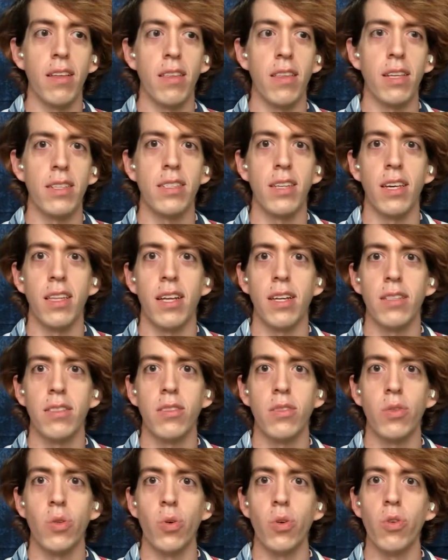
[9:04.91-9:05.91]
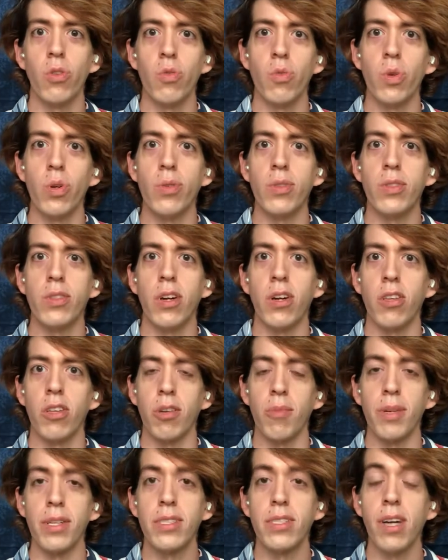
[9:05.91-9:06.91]
they say that soil roots are a little
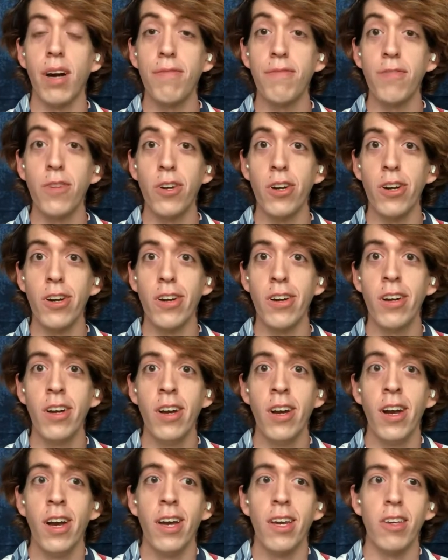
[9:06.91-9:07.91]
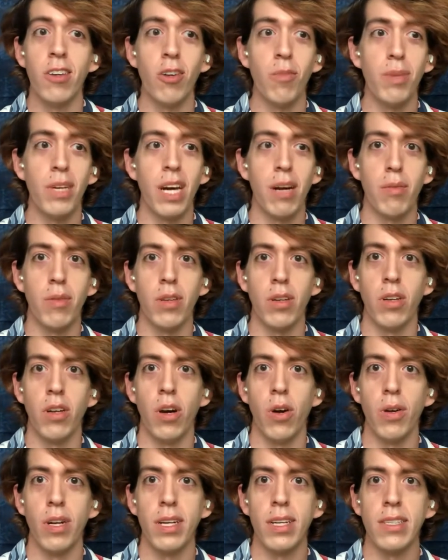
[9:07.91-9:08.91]
bit tougher. You'll be able to
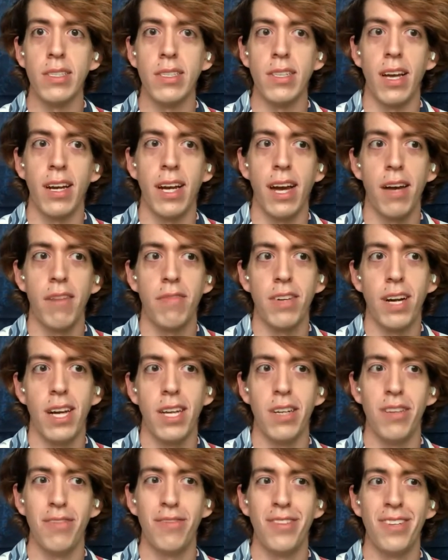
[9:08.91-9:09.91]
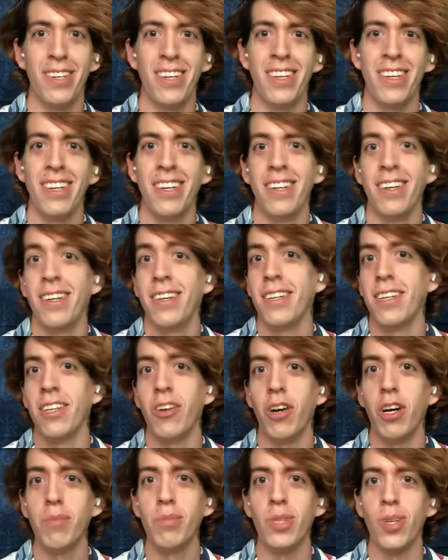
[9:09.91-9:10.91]
notice, like I've kind of,
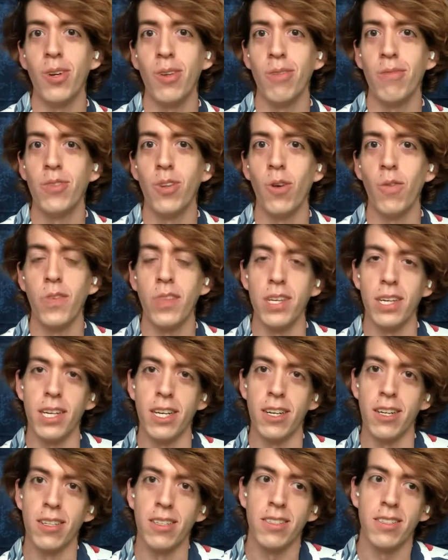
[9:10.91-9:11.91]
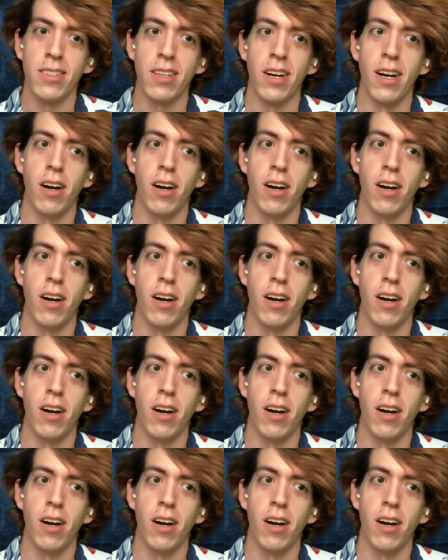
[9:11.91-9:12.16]
observed over the years,